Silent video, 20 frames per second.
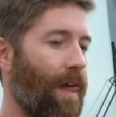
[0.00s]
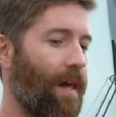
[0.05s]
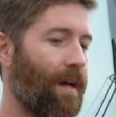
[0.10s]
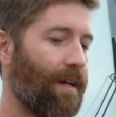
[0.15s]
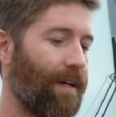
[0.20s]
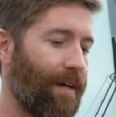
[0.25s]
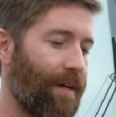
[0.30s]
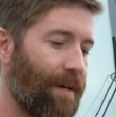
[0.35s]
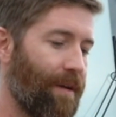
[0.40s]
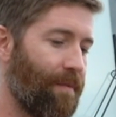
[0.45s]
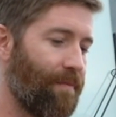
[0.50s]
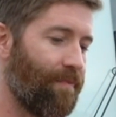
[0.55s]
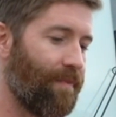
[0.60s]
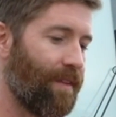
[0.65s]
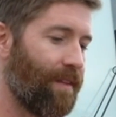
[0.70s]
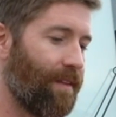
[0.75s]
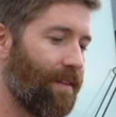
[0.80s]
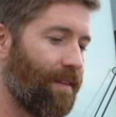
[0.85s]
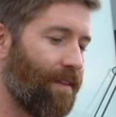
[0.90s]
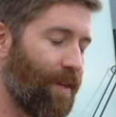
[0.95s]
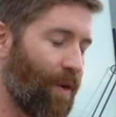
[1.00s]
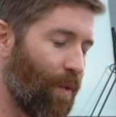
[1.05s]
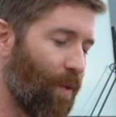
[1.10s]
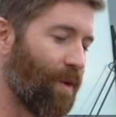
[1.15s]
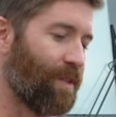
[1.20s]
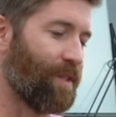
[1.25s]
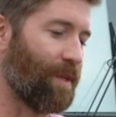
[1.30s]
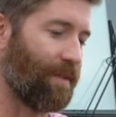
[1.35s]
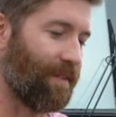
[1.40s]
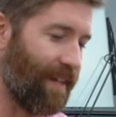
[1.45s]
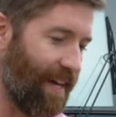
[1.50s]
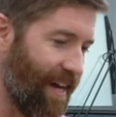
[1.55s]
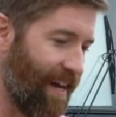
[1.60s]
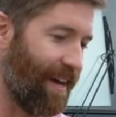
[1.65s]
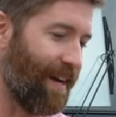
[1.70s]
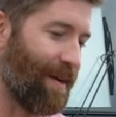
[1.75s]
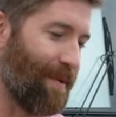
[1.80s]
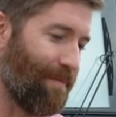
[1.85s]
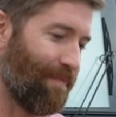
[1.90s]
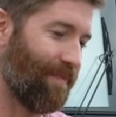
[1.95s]
Um, there was a
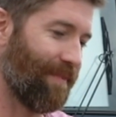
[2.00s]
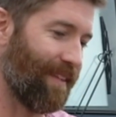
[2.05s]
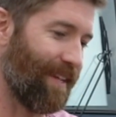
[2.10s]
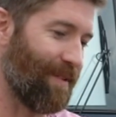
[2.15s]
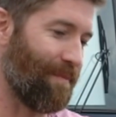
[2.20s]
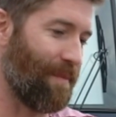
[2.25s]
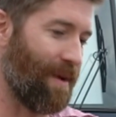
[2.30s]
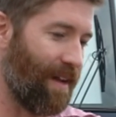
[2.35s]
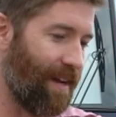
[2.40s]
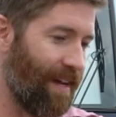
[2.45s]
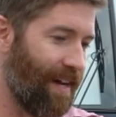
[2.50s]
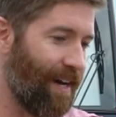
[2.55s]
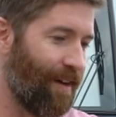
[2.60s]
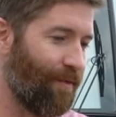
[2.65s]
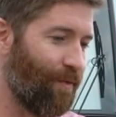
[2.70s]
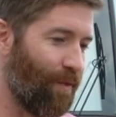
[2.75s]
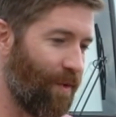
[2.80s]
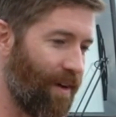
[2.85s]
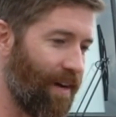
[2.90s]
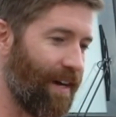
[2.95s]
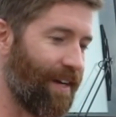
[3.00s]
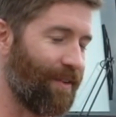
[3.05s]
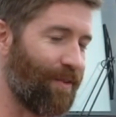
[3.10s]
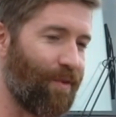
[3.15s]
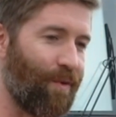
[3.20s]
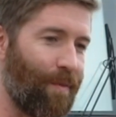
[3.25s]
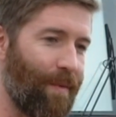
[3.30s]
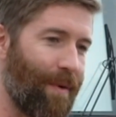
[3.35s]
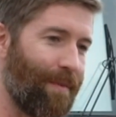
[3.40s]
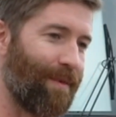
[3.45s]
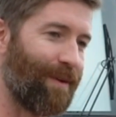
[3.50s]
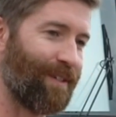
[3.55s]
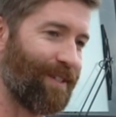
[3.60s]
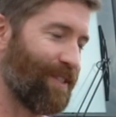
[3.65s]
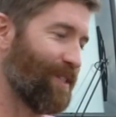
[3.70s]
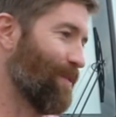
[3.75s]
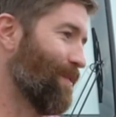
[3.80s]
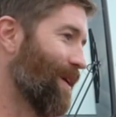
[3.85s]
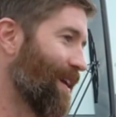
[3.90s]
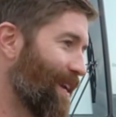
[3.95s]
time in my life where I could remember
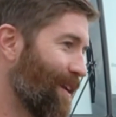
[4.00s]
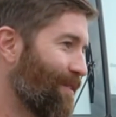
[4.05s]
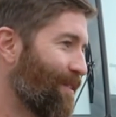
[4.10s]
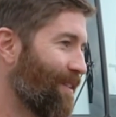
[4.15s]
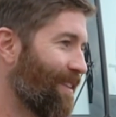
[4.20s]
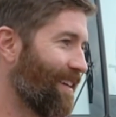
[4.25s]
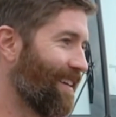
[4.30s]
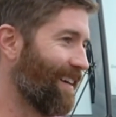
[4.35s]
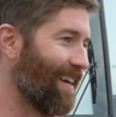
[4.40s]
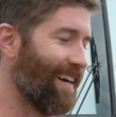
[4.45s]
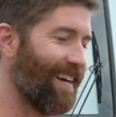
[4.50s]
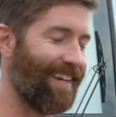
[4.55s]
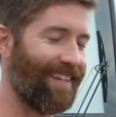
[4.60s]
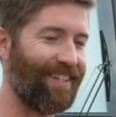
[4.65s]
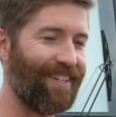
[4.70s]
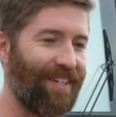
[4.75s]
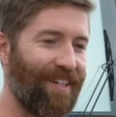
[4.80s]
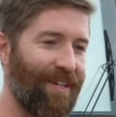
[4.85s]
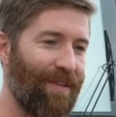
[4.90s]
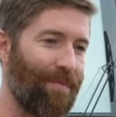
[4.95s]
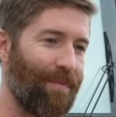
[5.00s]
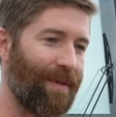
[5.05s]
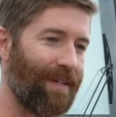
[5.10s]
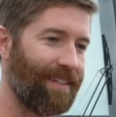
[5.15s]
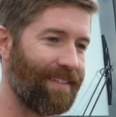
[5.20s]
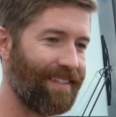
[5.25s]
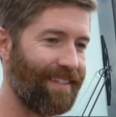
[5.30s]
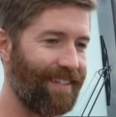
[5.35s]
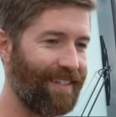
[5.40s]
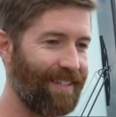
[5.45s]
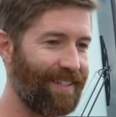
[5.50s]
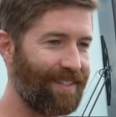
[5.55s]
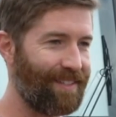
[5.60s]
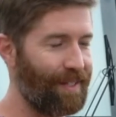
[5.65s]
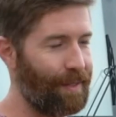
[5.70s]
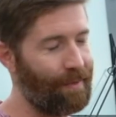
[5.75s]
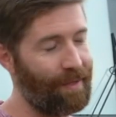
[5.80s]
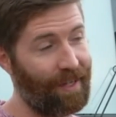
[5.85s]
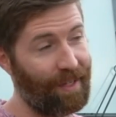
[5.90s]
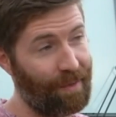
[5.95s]
just about everything I had done, but uh, it
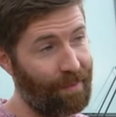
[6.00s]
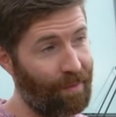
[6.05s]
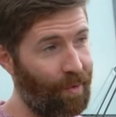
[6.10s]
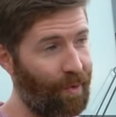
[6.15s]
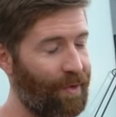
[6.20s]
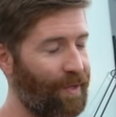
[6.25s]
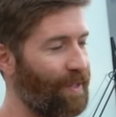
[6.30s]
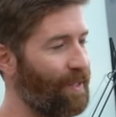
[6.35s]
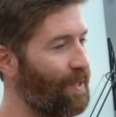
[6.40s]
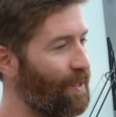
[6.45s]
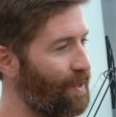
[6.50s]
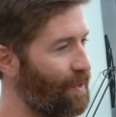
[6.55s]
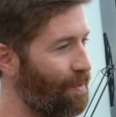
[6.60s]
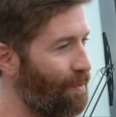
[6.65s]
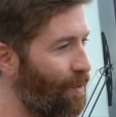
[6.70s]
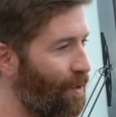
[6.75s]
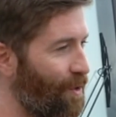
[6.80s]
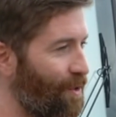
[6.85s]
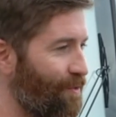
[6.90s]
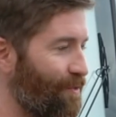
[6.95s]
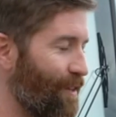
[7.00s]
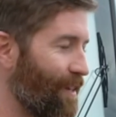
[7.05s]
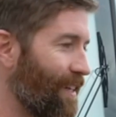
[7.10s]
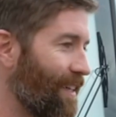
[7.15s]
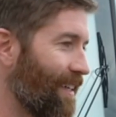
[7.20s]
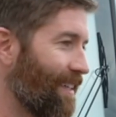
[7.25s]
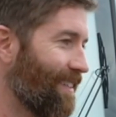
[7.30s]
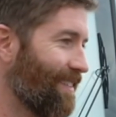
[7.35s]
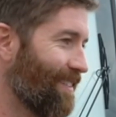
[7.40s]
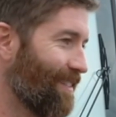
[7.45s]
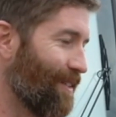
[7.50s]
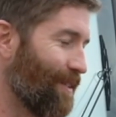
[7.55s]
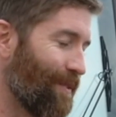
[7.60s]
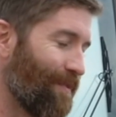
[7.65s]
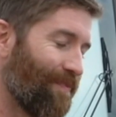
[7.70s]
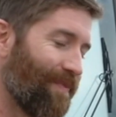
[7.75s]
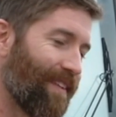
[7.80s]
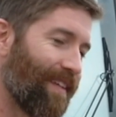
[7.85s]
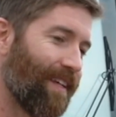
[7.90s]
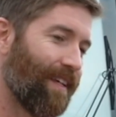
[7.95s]
seems like the more you do, the more you forget.
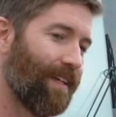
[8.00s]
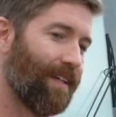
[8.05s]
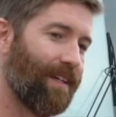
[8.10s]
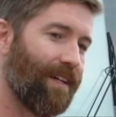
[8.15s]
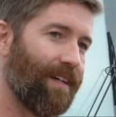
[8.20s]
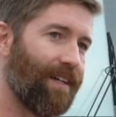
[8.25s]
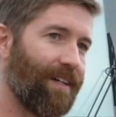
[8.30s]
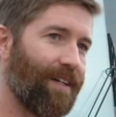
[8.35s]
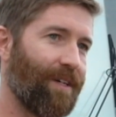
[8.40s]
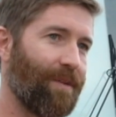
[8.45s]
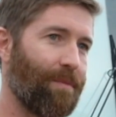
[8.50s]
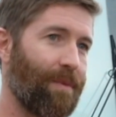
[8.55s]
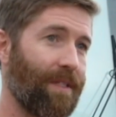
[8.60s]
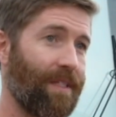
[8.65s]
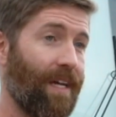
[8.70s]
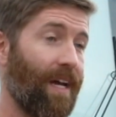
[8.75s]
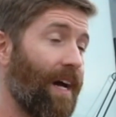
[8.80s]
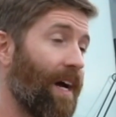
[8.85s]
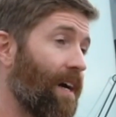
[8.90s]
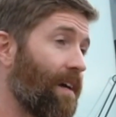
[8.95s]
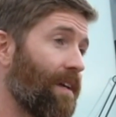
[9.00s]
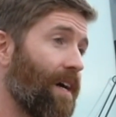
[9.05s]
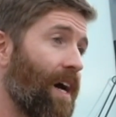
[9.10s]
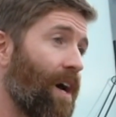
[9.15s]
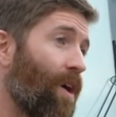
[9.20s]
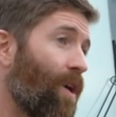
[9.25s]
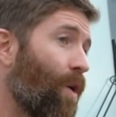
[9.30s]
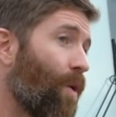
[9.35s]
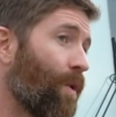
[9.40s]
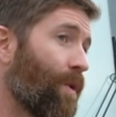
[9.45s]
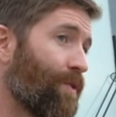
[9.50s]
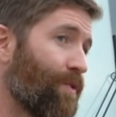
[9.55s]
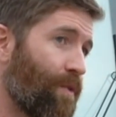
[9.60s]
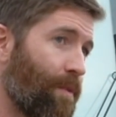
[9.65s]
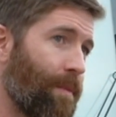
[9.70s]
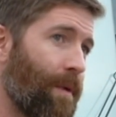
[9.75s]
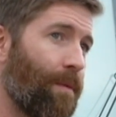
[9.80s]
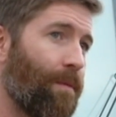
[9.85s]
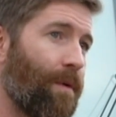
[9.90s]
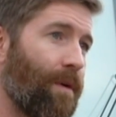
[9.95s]
So, uh, but yeah, I, I, always
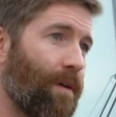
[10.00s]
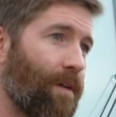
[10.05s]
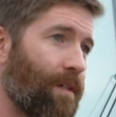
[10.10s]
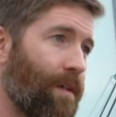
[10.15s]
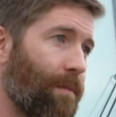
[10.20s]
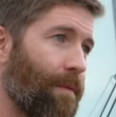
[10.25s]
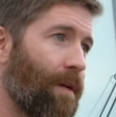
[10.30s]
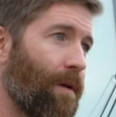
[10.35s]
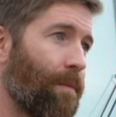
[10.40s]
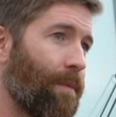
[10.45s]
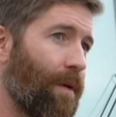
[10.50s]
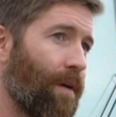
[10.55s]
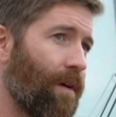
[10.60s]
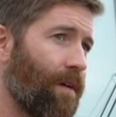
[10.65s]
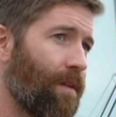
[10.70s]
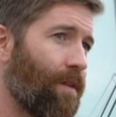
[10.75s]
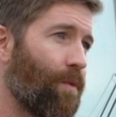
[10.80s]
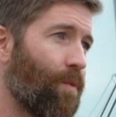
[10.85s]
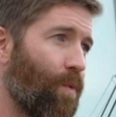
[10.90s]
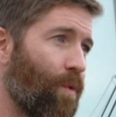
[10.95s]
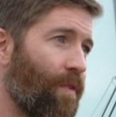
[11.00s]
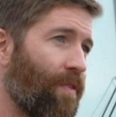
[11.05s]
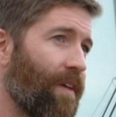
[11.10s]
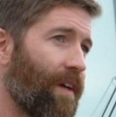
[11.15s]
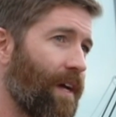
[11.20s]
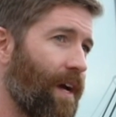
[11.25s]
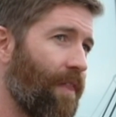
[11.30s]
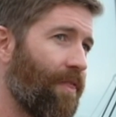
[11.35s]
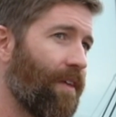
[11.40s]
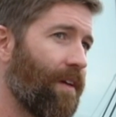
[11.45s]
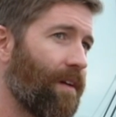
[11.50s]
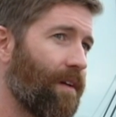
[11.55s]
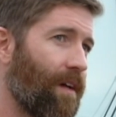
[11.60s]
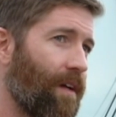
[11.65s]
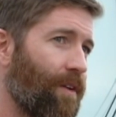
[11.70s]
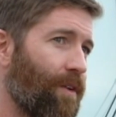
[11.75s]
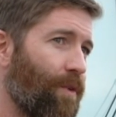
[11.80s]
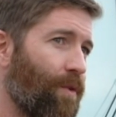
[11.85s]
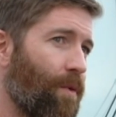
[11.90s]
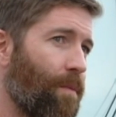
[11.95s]
remember coming up here. The one thing I think
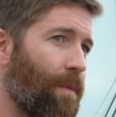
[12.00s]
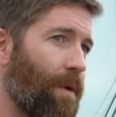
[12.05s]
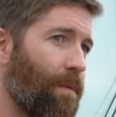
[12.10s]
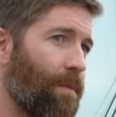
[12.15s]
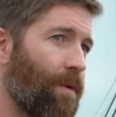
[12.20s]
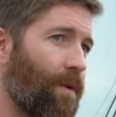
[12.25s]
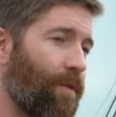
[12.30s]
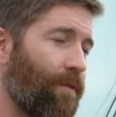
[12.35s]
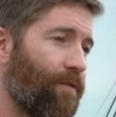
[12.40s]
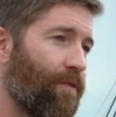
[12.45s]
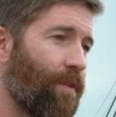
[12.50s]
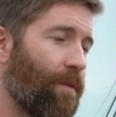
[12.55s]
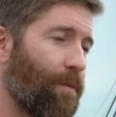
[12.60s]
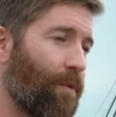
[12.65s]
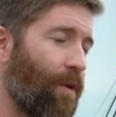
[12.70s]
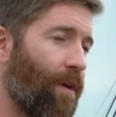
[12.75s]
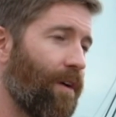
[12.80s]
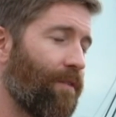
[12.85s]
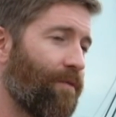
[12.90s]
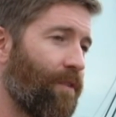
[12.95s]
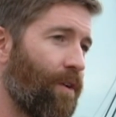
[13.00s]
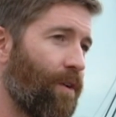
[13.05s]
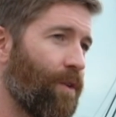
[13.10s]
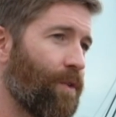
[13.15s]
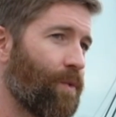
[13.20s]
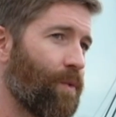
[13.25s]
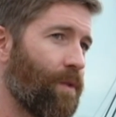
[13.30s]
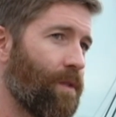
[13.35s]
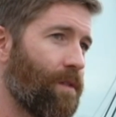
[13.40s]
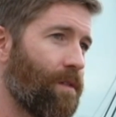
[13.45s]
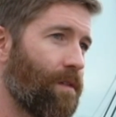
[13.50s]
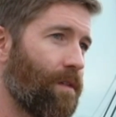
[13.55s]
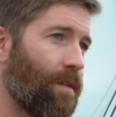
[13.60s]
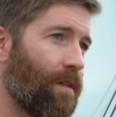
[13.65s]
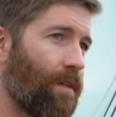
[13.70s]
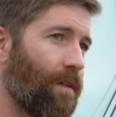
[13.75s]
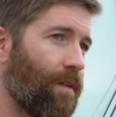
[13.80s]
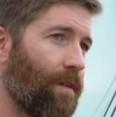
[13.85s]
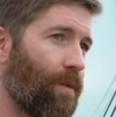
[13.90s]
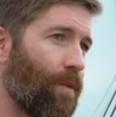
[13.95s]
I do remember from Great Falls was
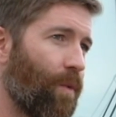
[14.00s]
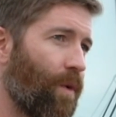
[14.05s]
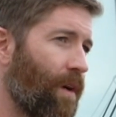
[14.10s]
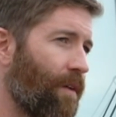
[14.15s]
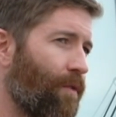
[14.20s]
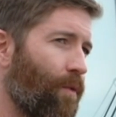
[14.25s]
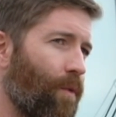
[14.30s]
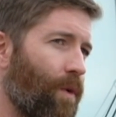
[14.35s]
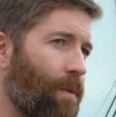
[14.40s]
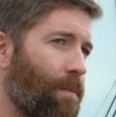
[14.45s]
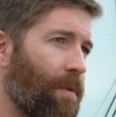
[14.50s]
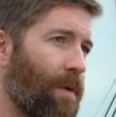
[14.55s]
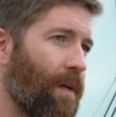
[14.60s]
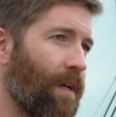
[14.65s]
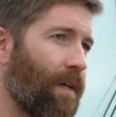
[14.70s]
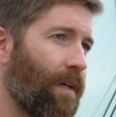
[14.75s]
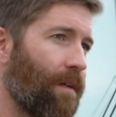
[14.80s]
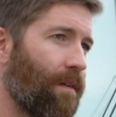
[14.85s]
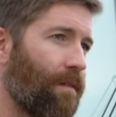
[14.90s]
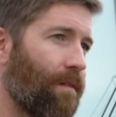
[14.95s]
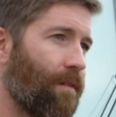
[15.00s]
uh, wherever we played,